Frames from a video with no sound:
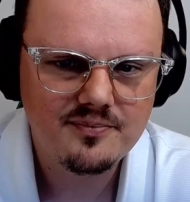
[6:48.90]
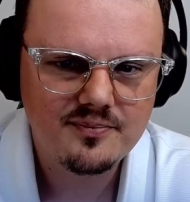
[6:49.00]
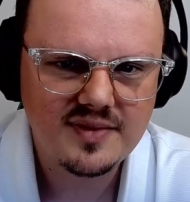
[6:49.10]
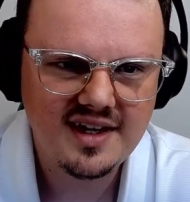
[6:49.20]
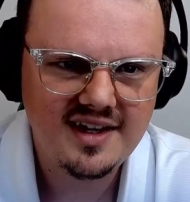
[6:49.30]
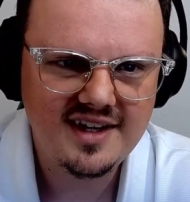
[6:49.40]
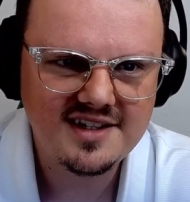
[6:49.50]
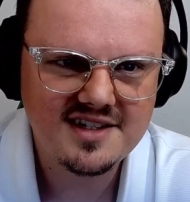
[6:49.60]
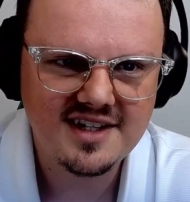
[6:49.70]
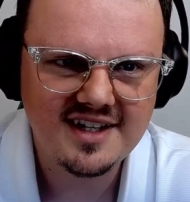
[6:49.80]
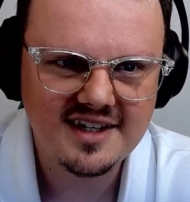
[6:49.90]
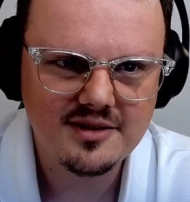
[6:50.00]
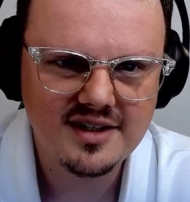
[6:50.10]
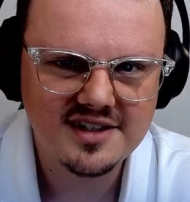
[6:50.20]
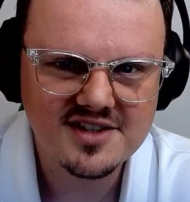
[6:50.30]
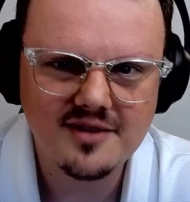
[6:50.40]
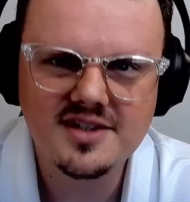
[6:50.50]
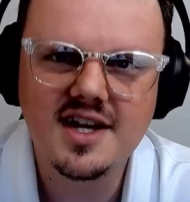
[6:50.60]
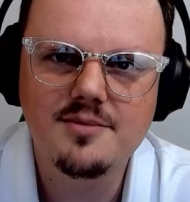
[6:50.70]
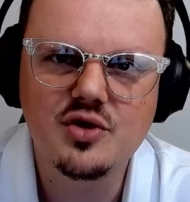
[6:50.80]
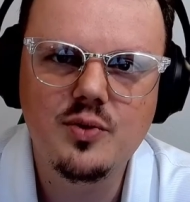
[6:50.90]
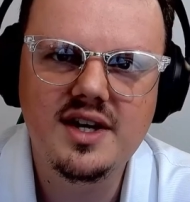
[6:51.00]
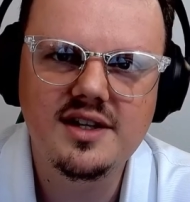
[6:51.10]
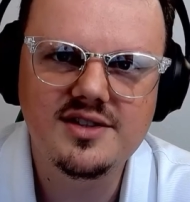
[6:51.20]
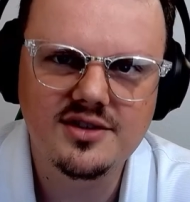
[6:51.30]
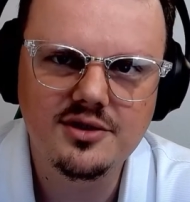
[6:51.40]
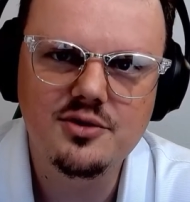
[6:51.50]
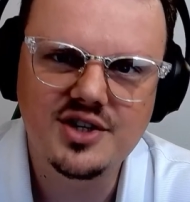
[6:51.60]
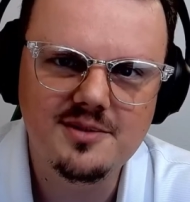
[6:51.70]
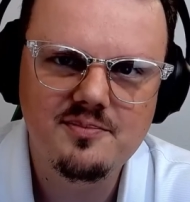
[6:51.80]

it's oftentimes a winning solution.